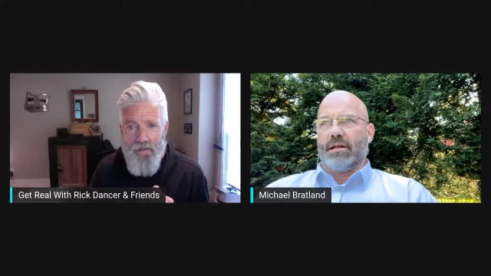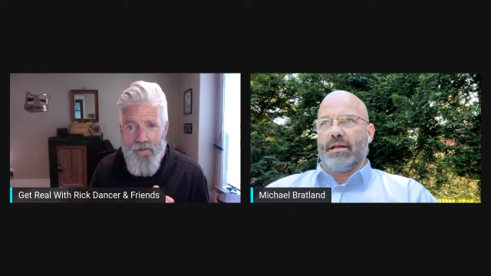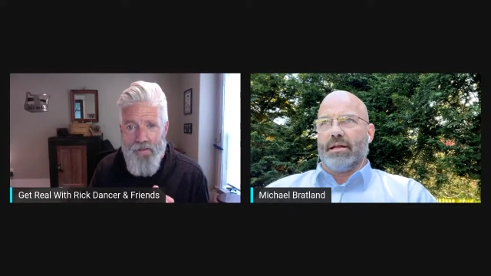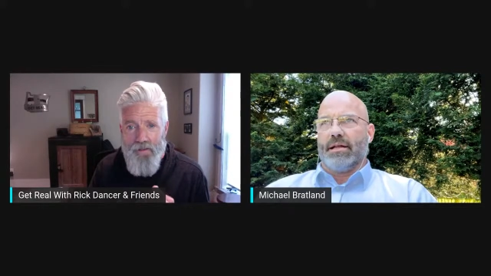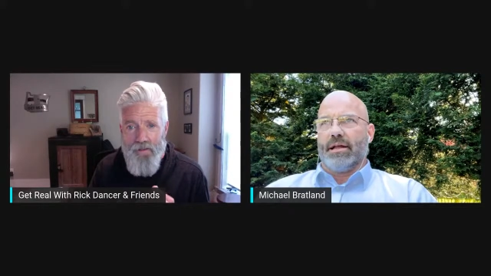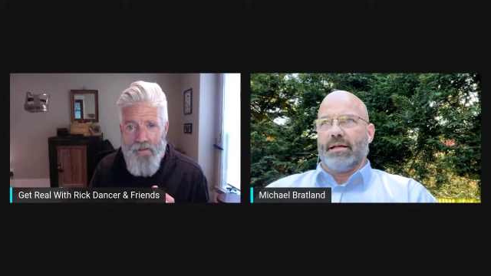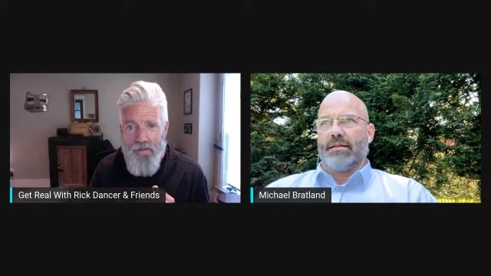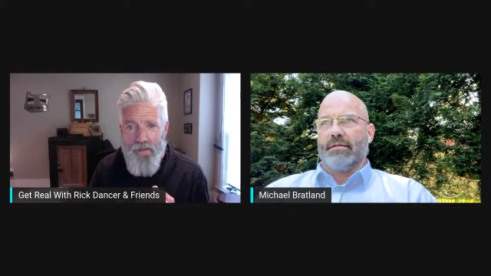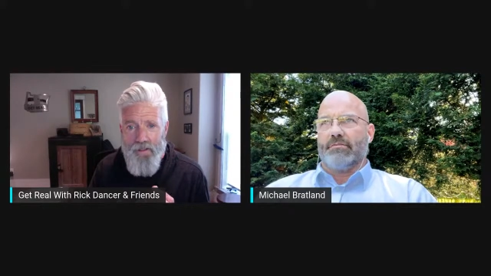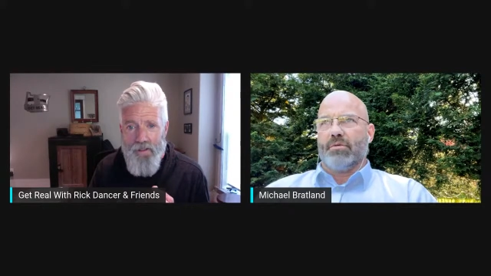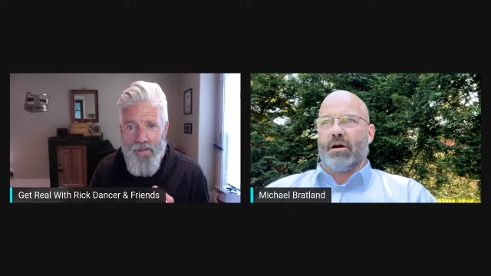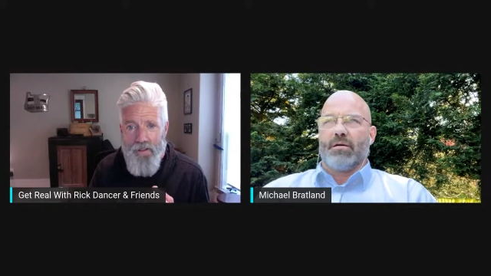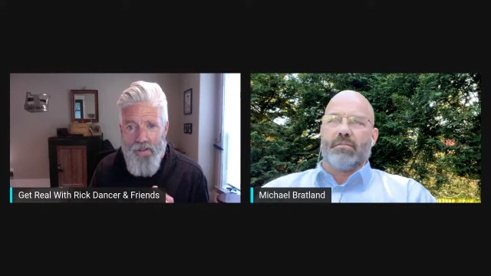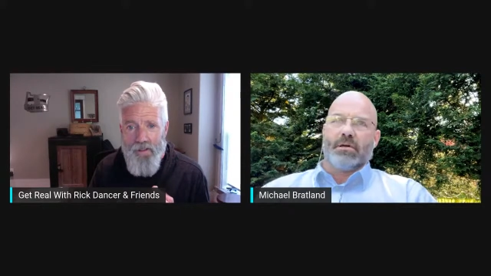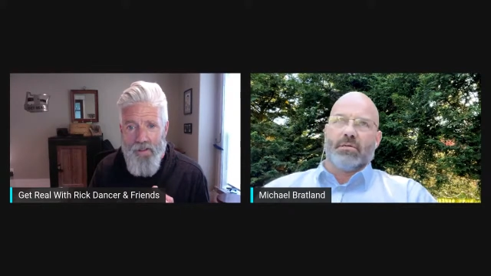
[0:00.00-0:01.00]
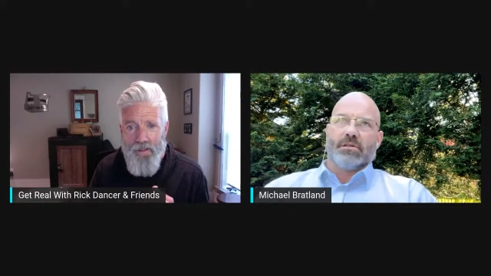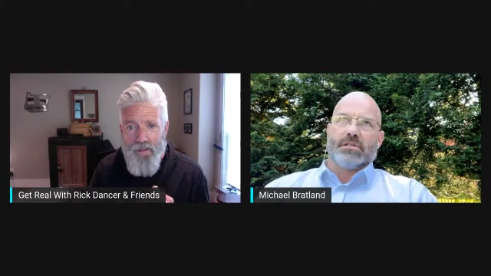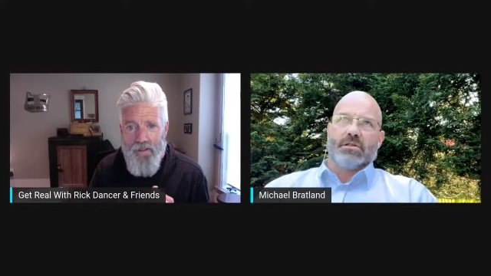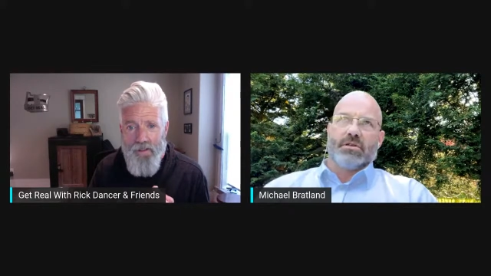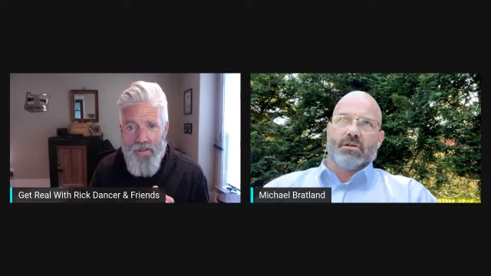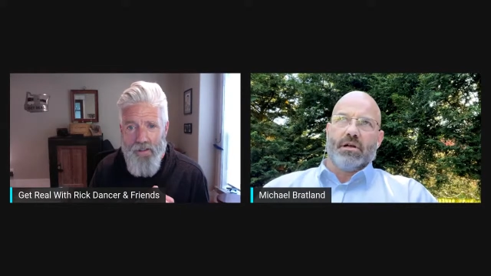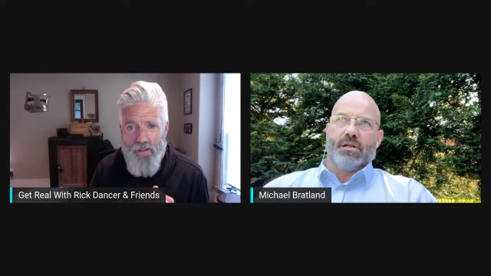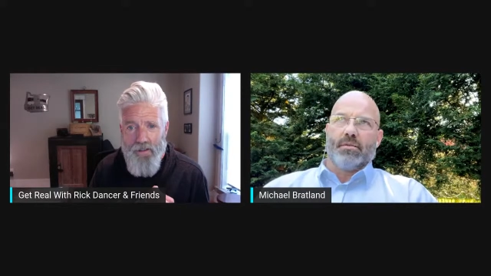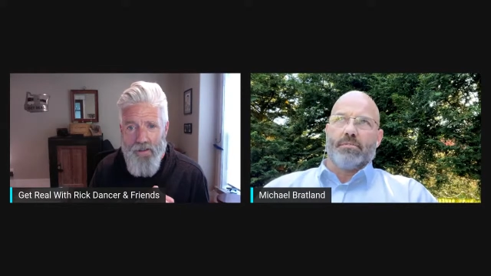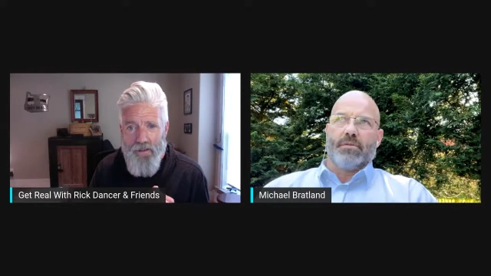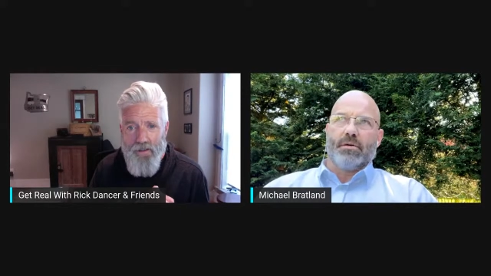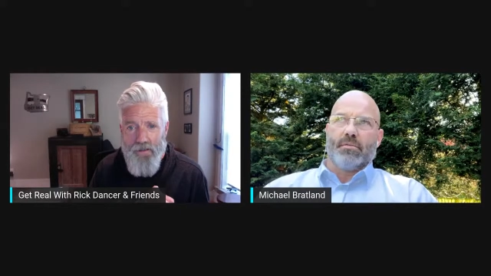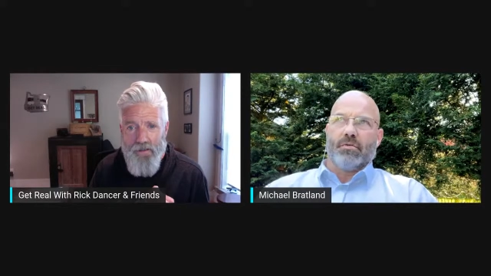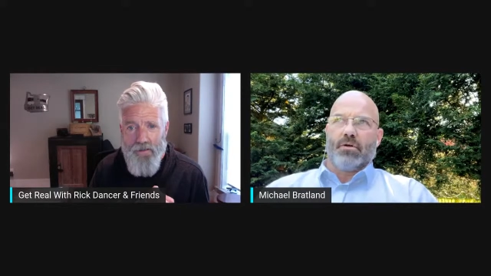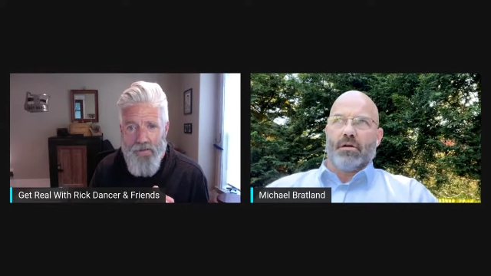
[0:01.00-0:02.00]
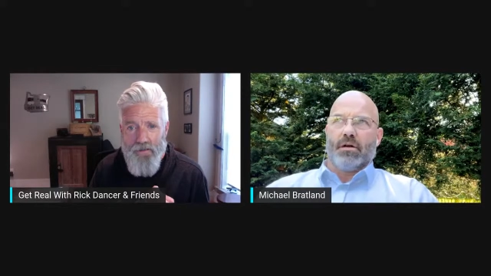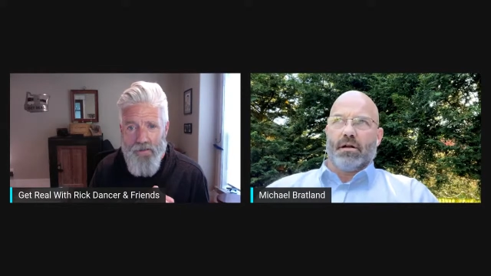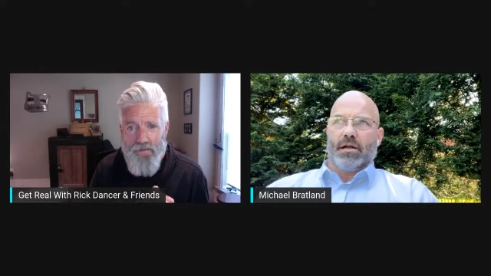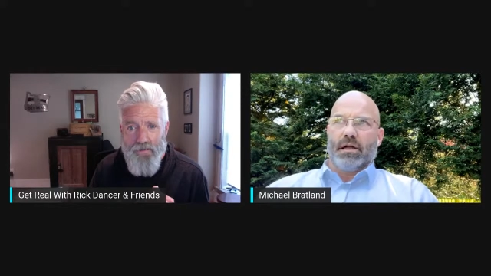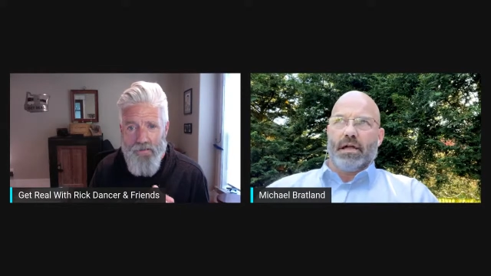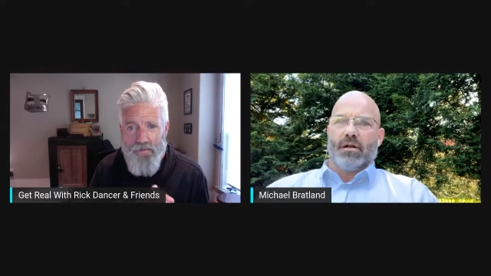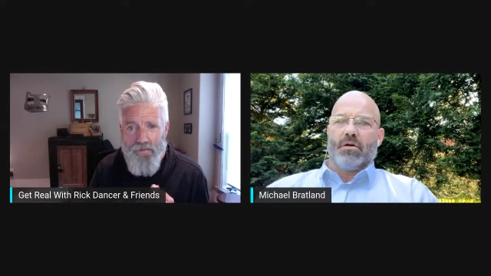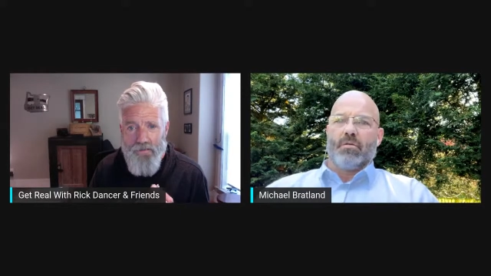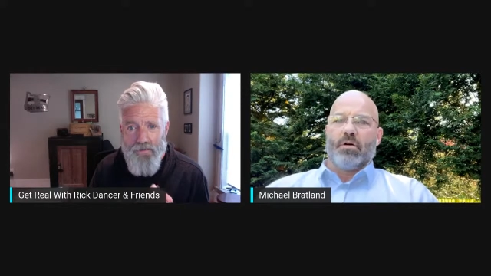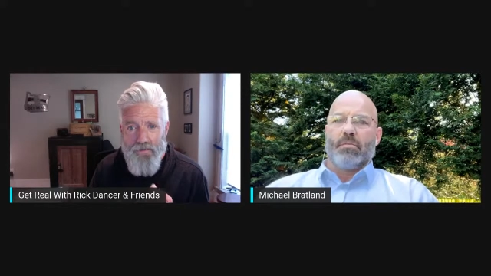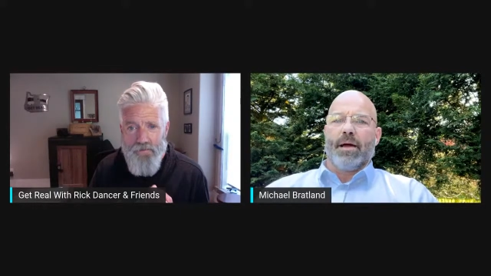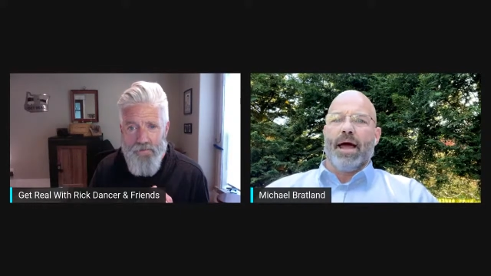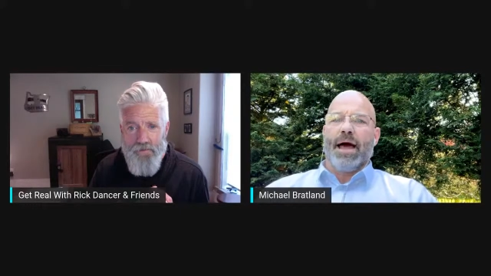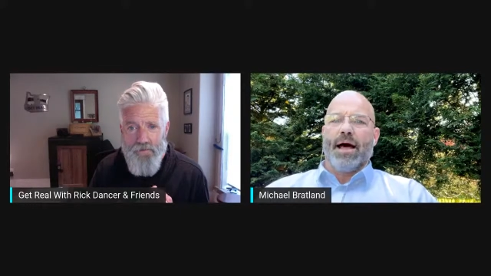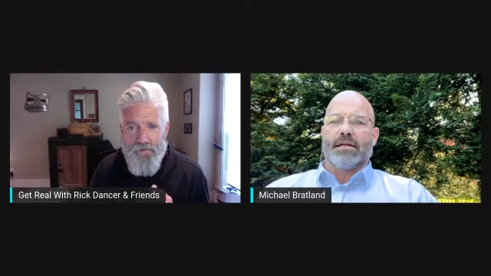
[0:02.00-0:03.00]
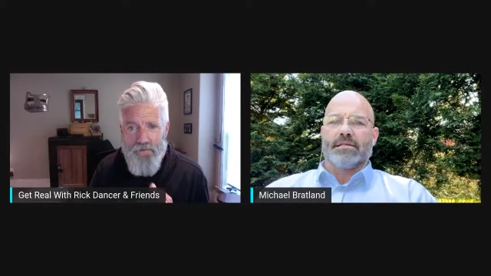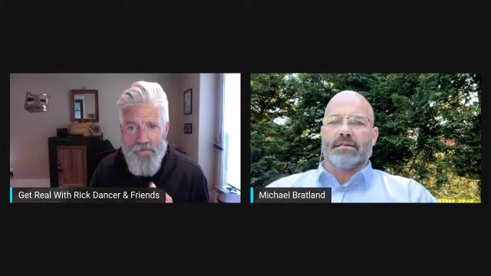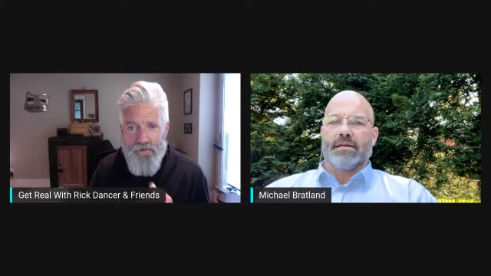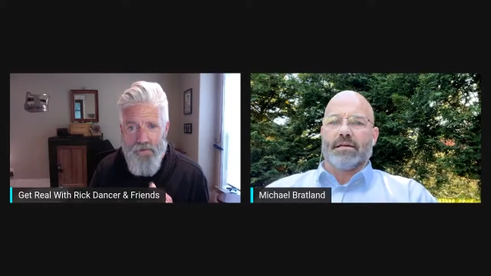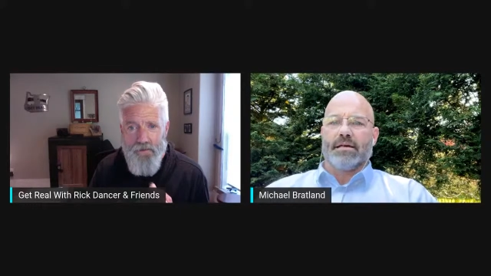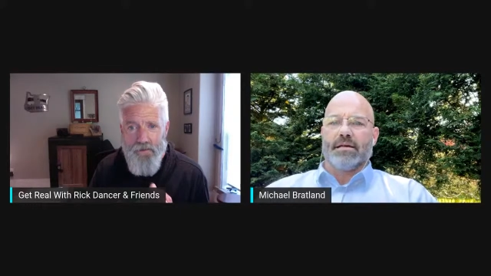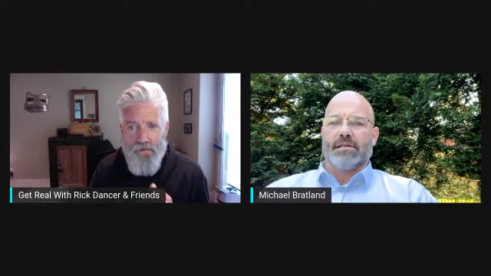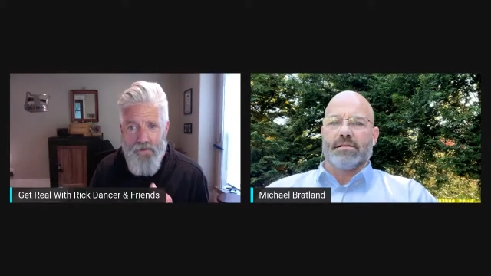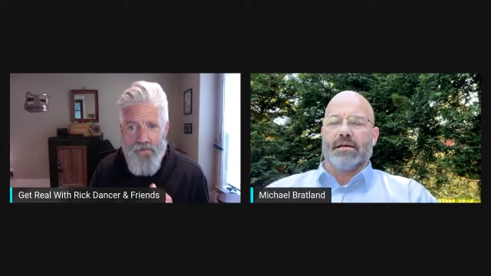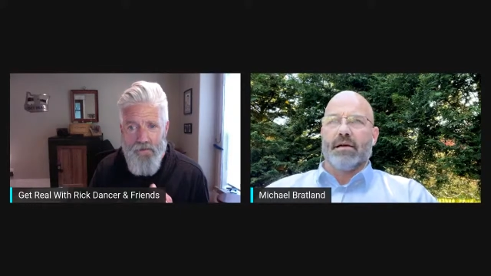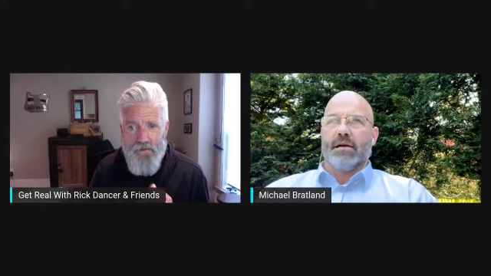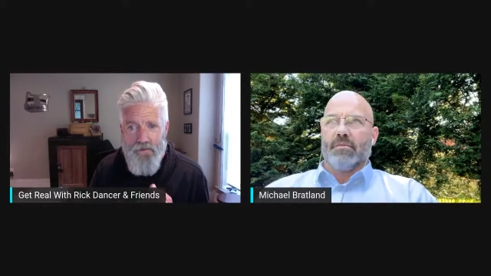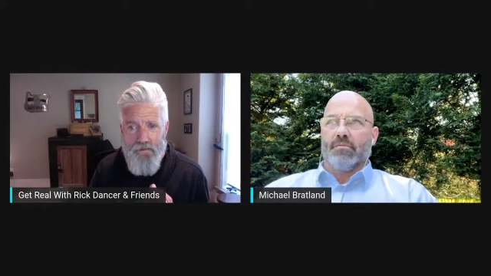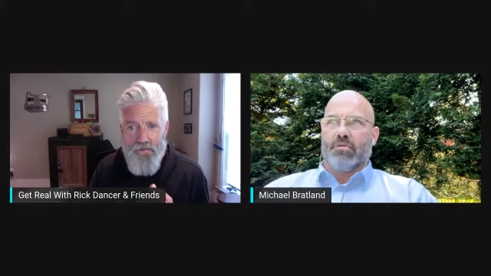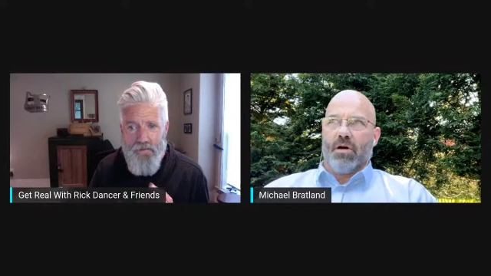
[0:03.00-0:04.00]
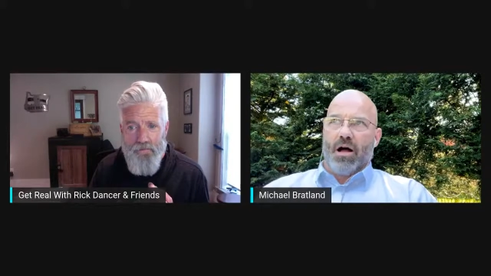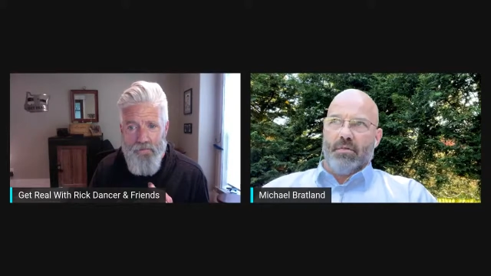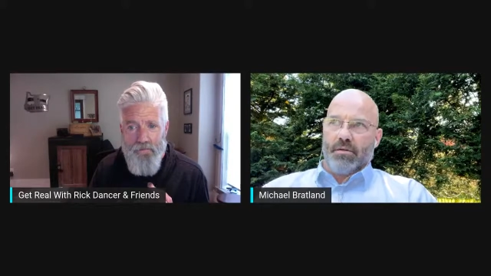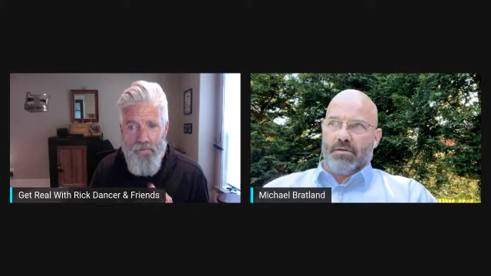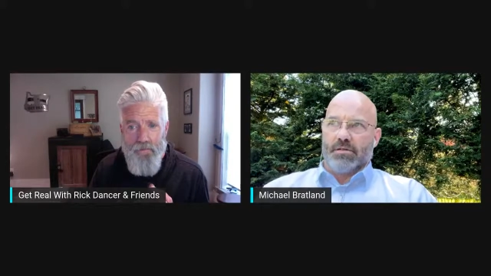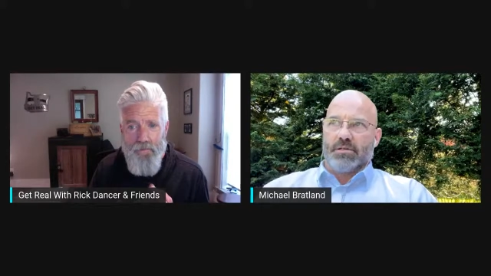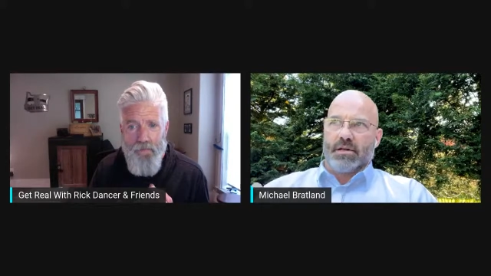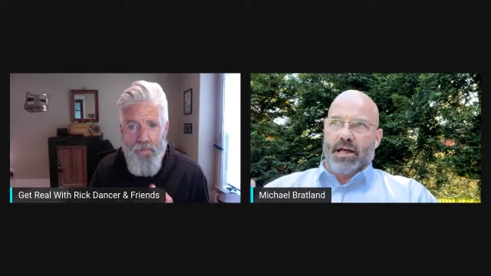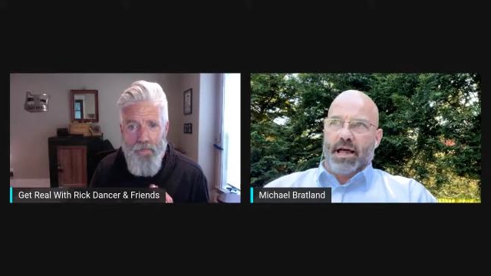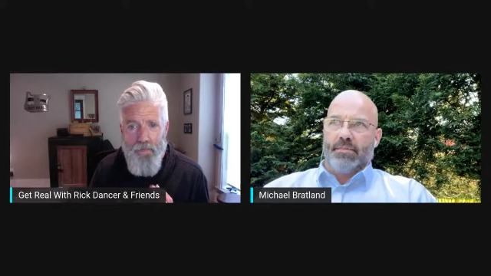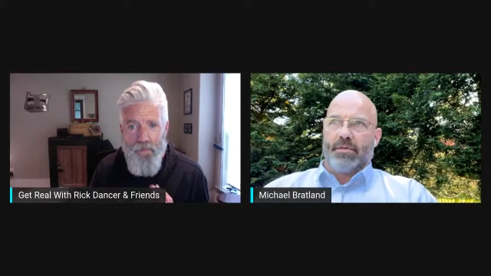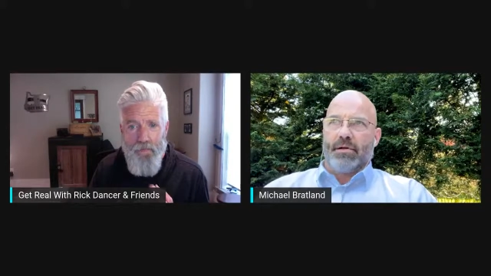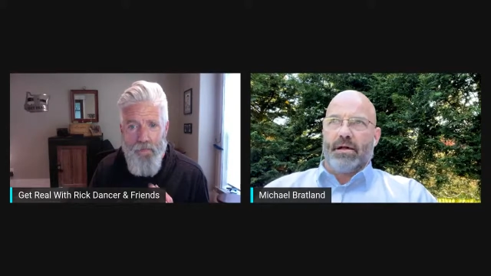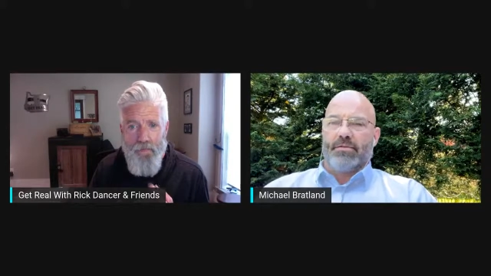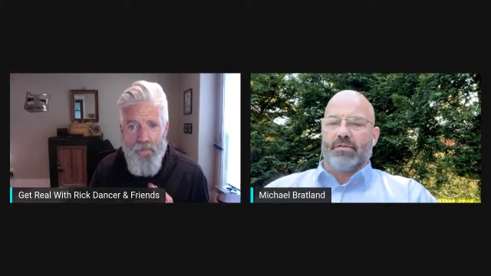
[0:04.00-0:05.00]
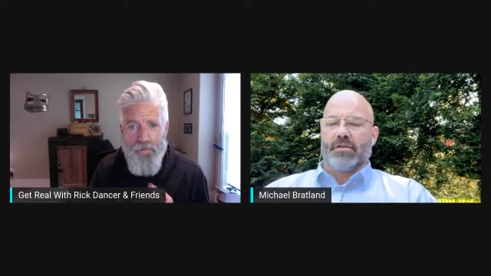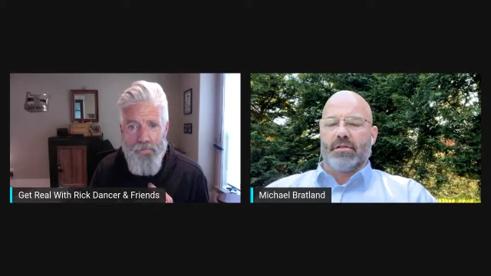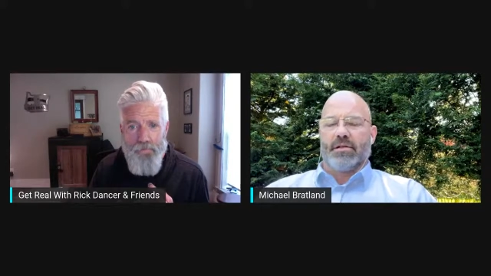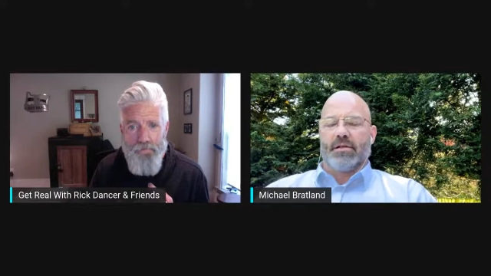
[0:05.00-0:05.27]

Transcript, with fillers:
Speaker 1: And, and part of me wants to do another billboard like, hey, no more mask, because probably what's going to happen after